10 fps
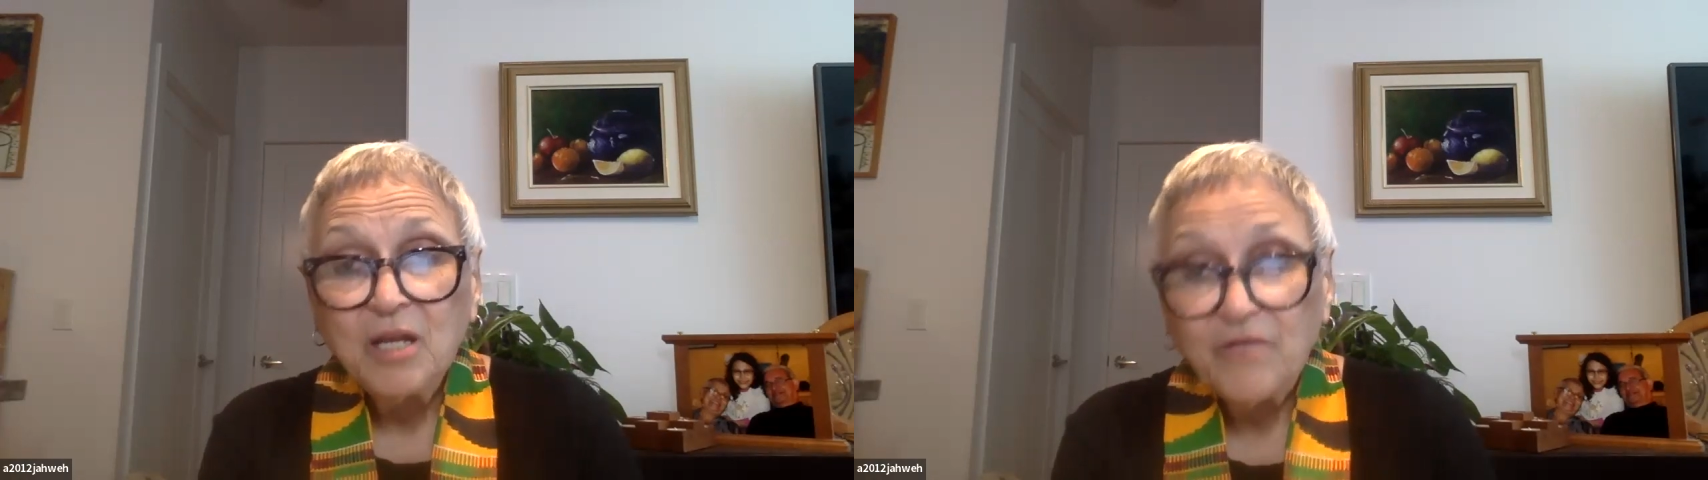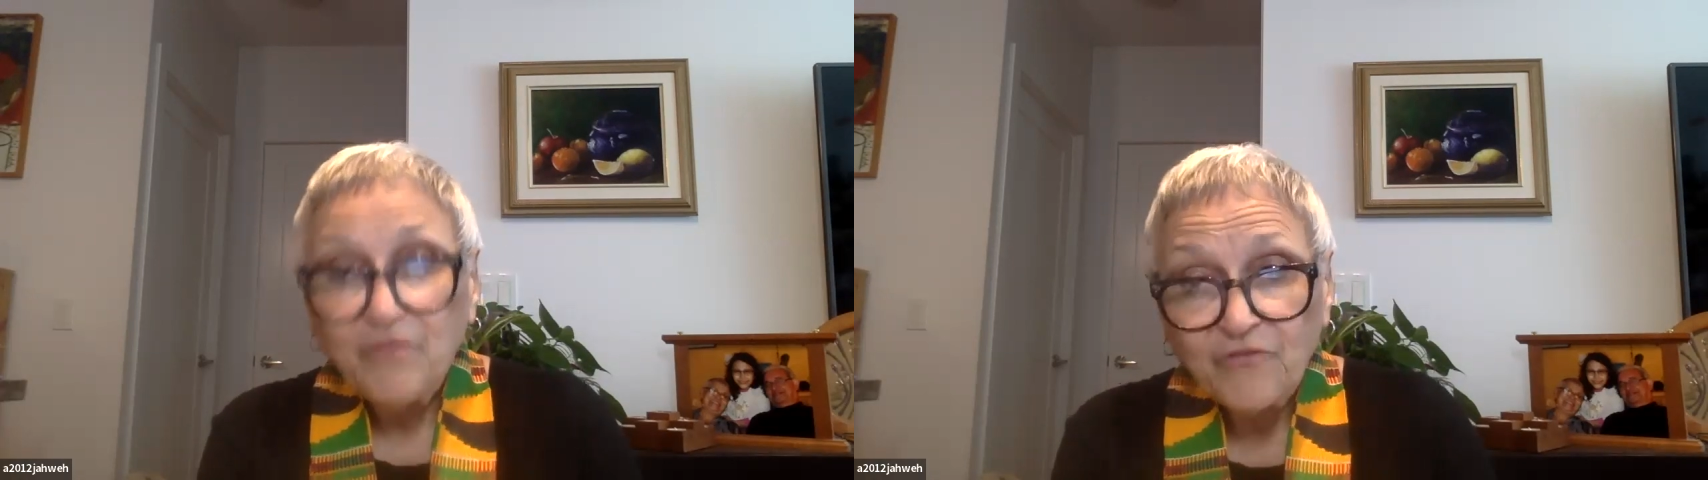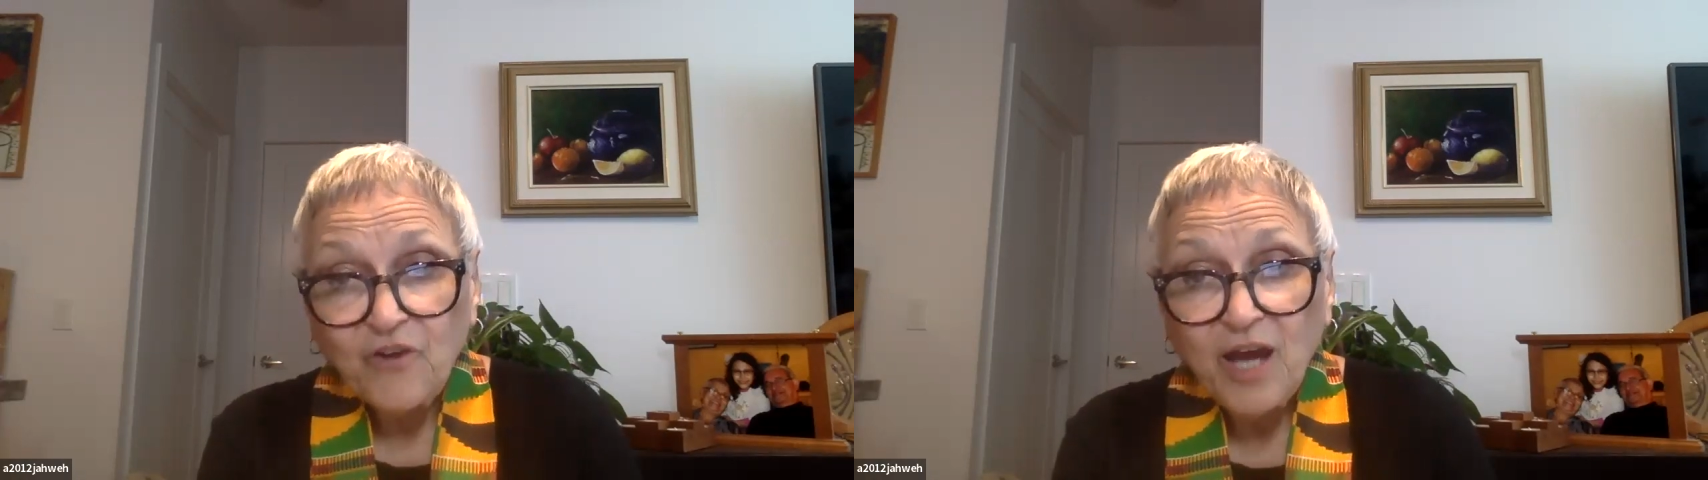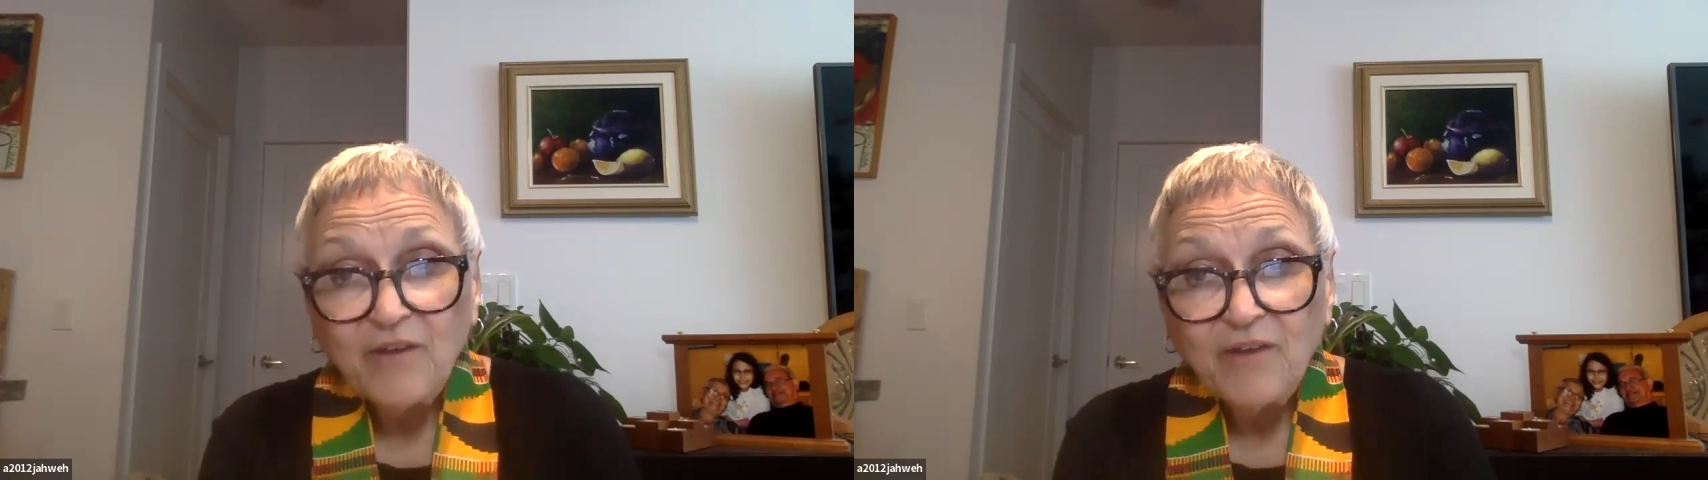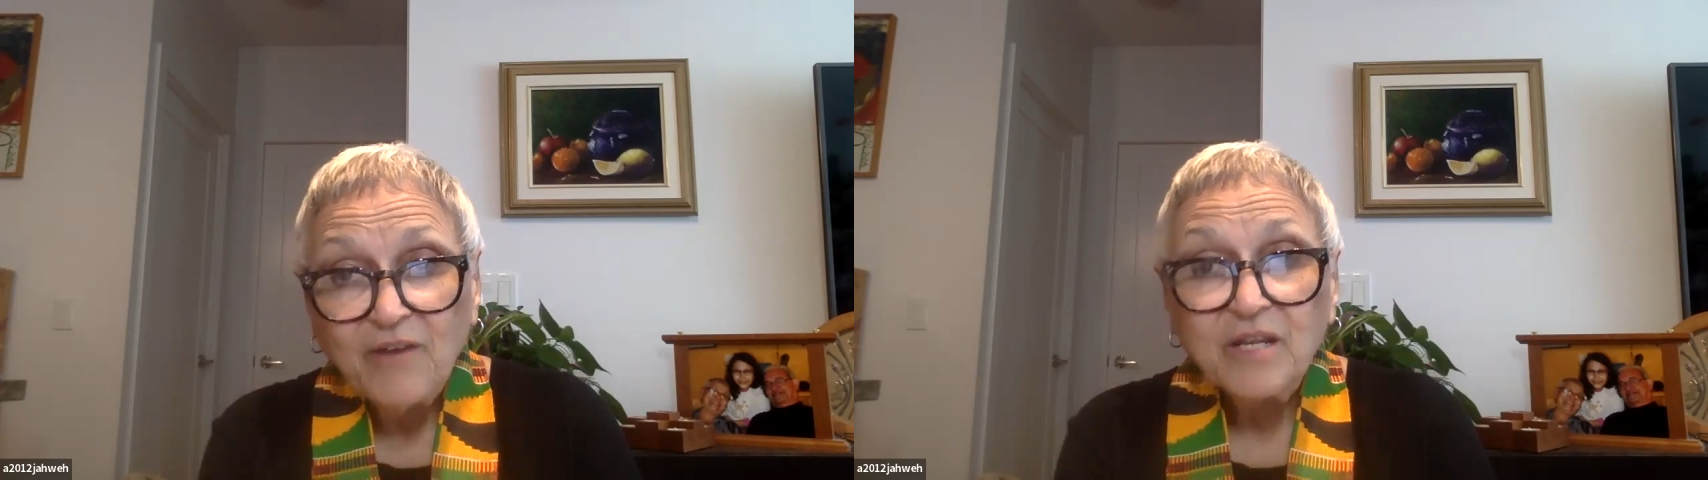love of
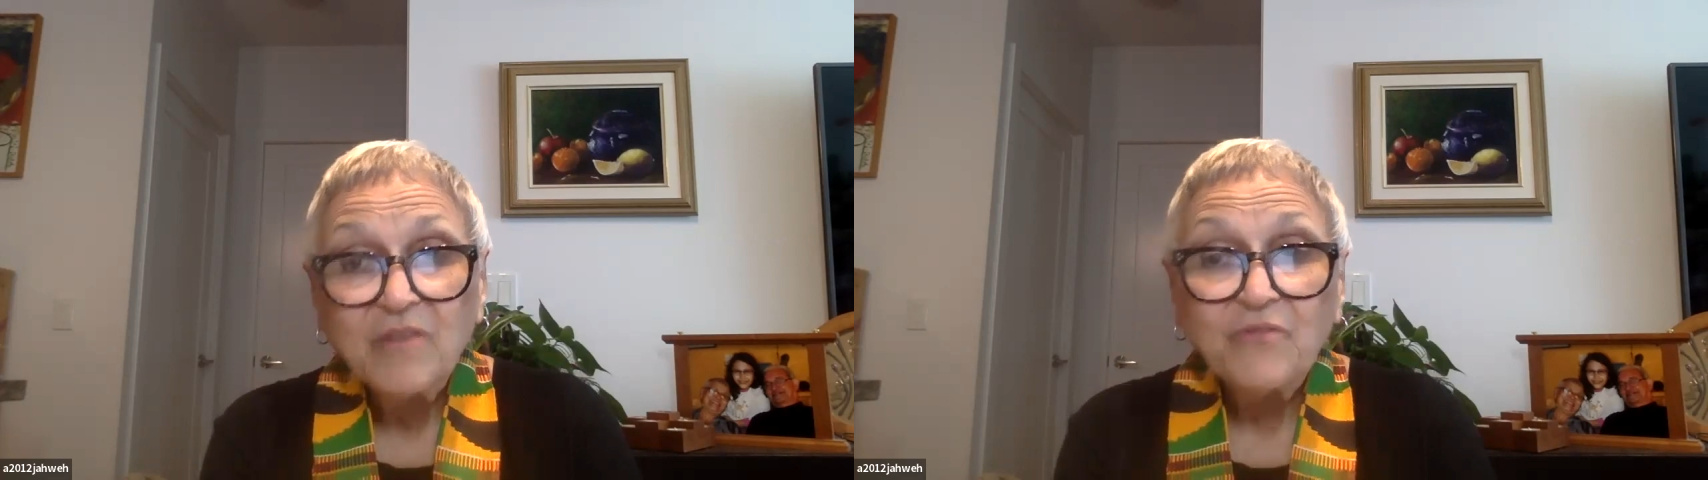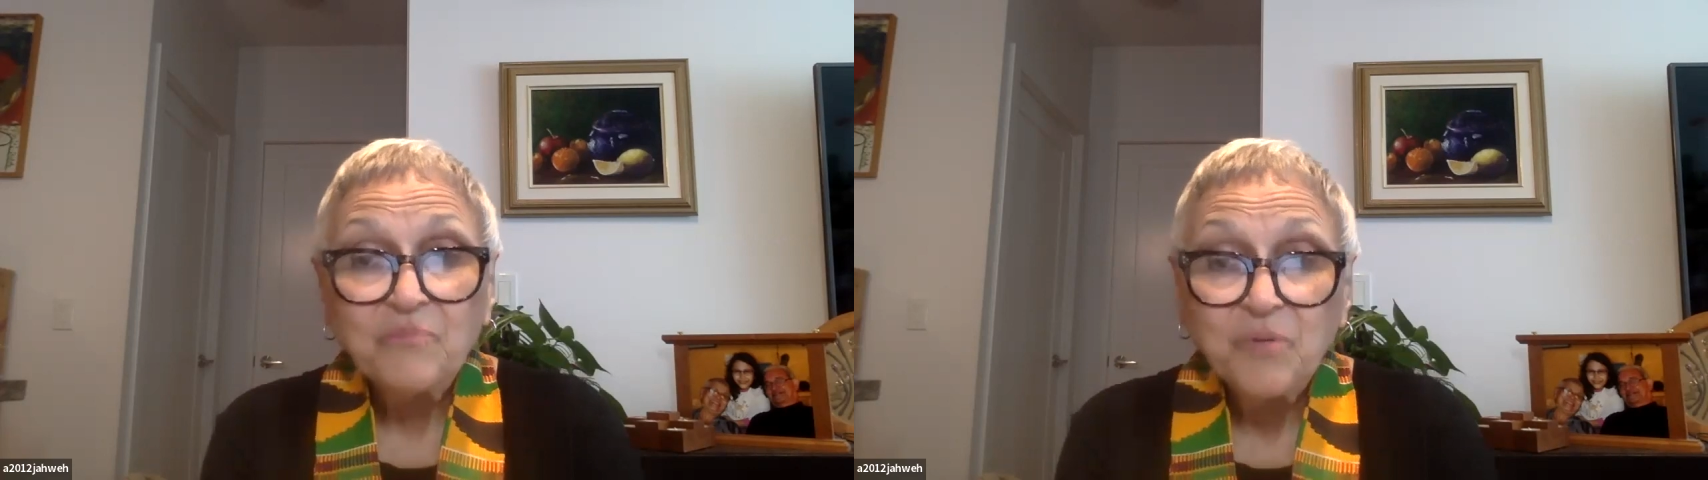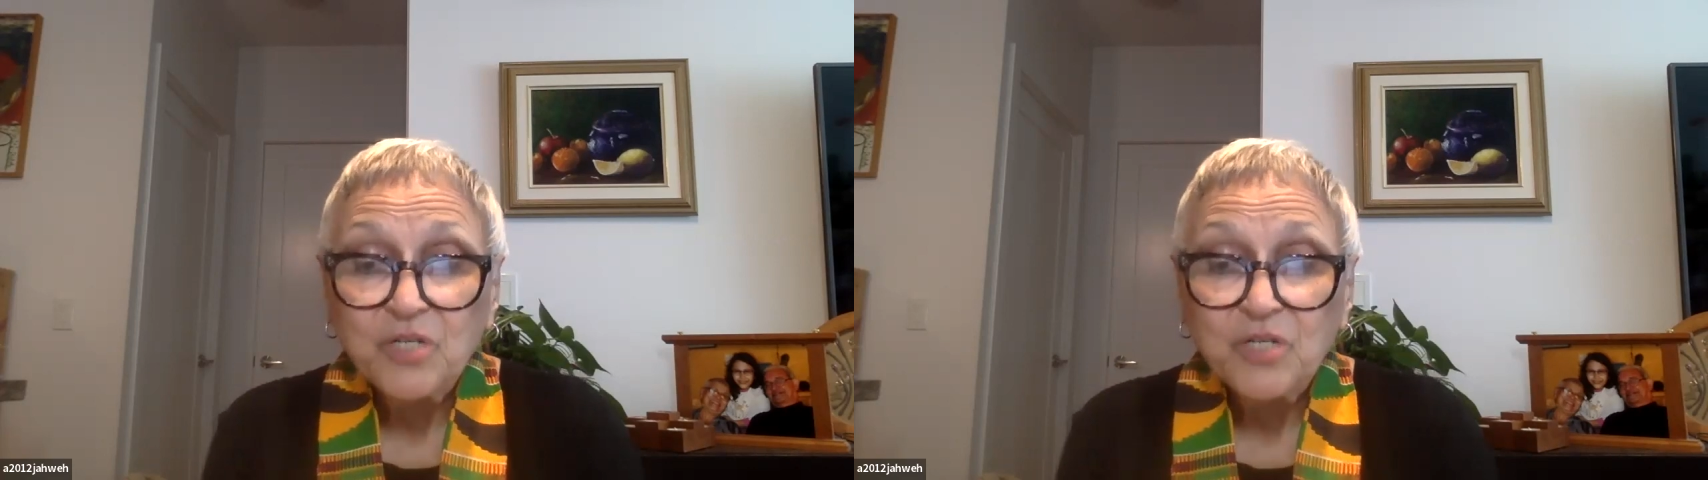craft, love of